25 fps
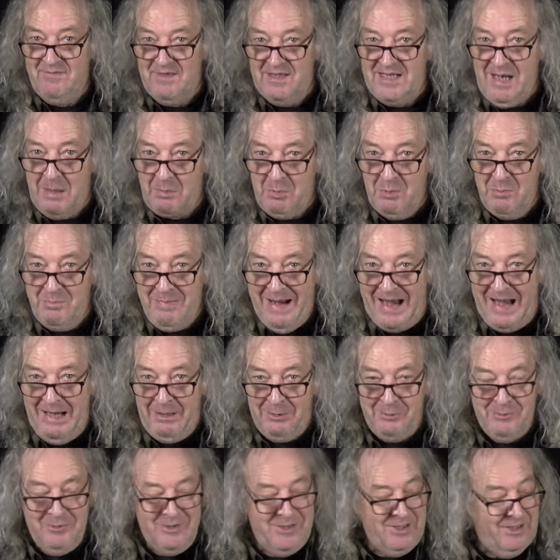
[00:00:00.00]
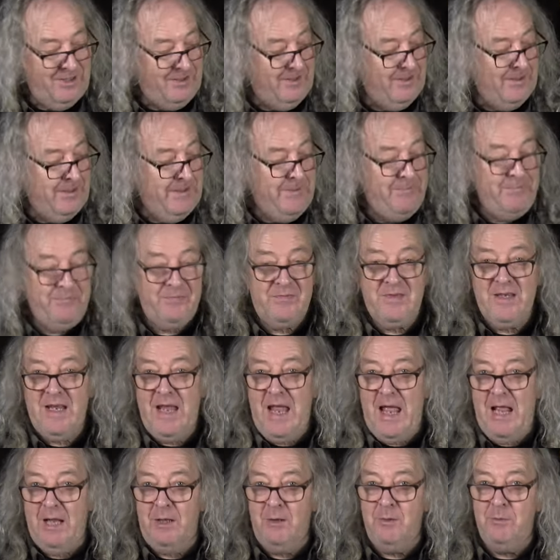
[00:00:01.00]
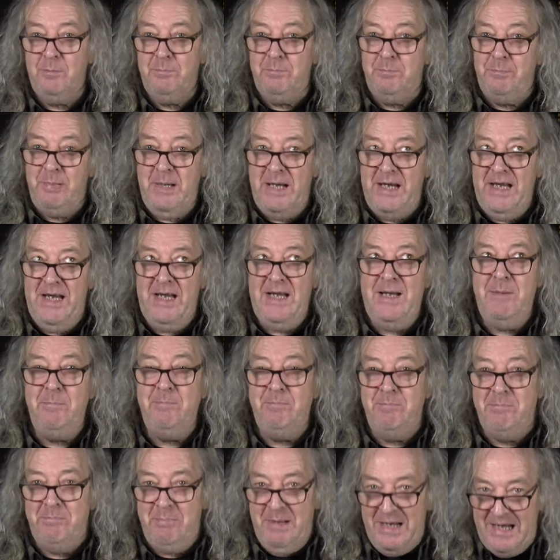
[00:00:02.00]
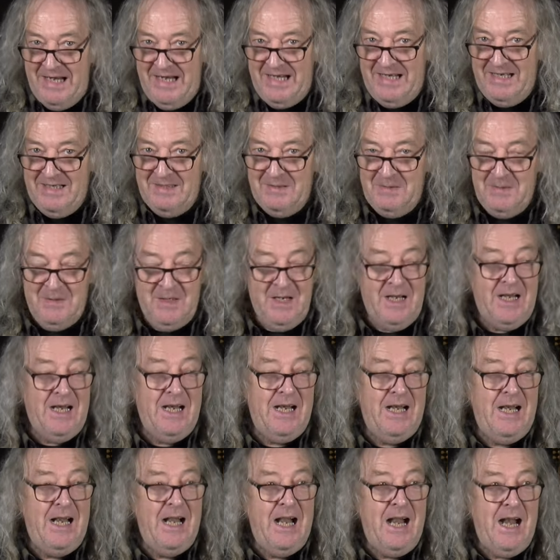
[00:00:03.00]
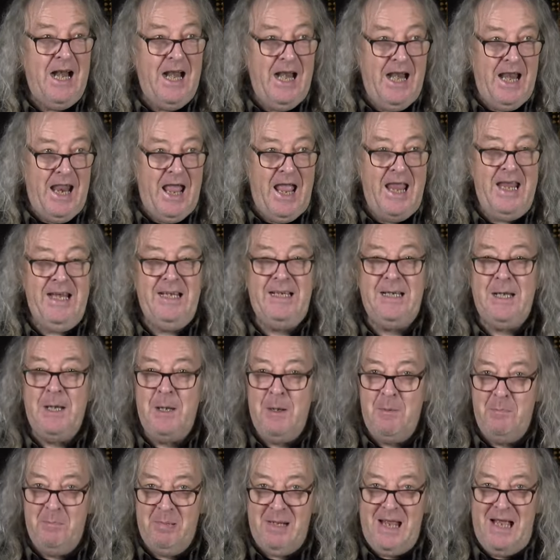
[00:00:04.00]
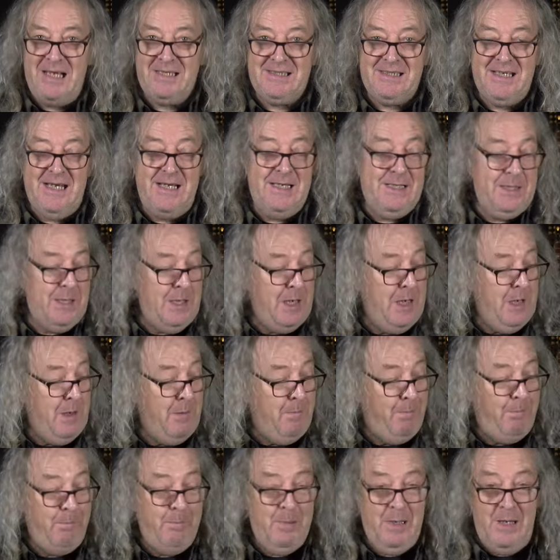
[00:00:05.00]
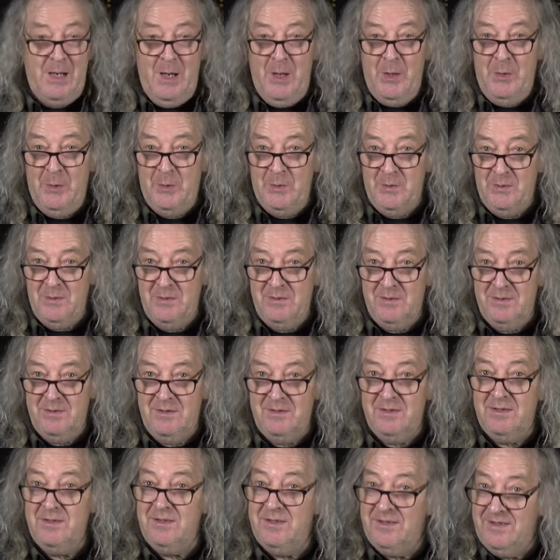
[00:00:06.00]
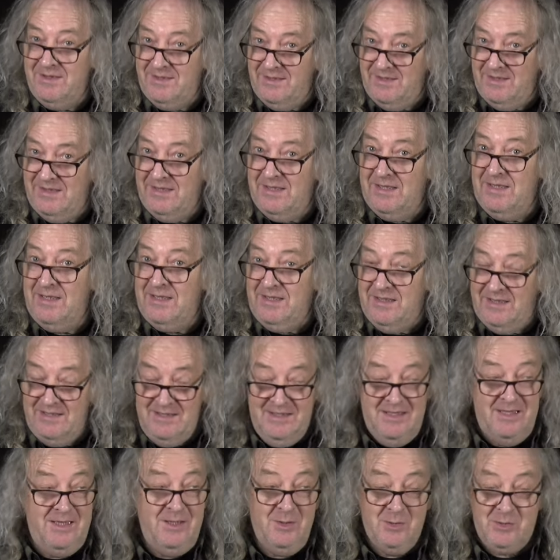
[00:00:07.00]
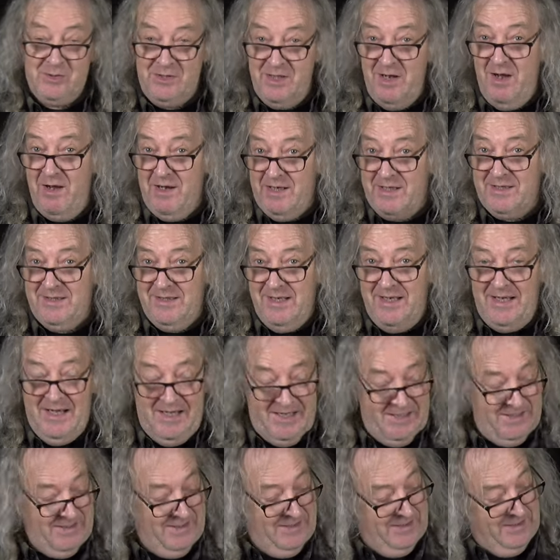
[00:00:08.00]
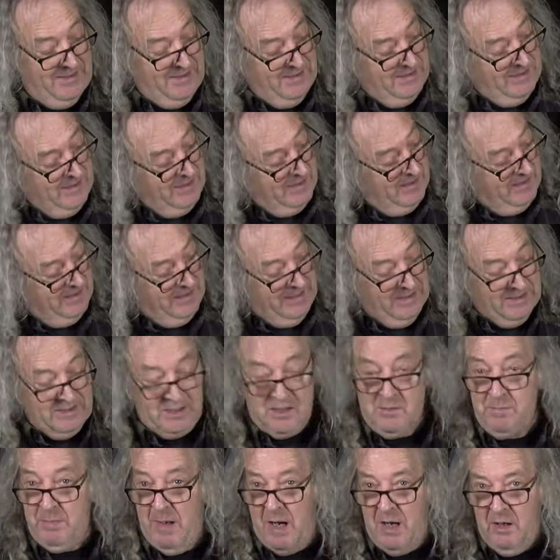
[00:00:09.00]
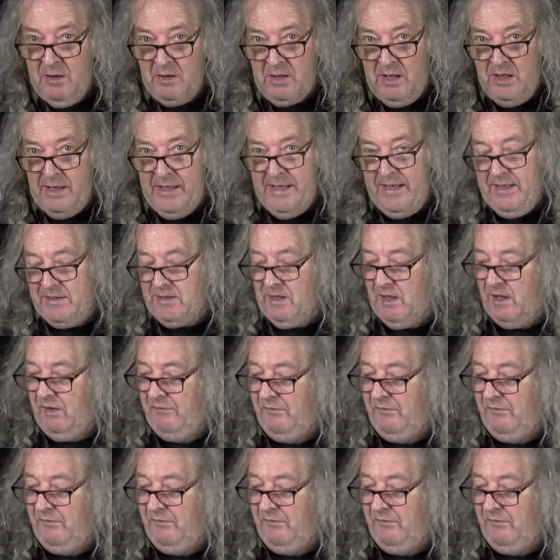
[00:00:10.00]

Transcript: double bound L P B, Lake Placid Blue. Looks nice, doesn't it? It's sparkly. I don't know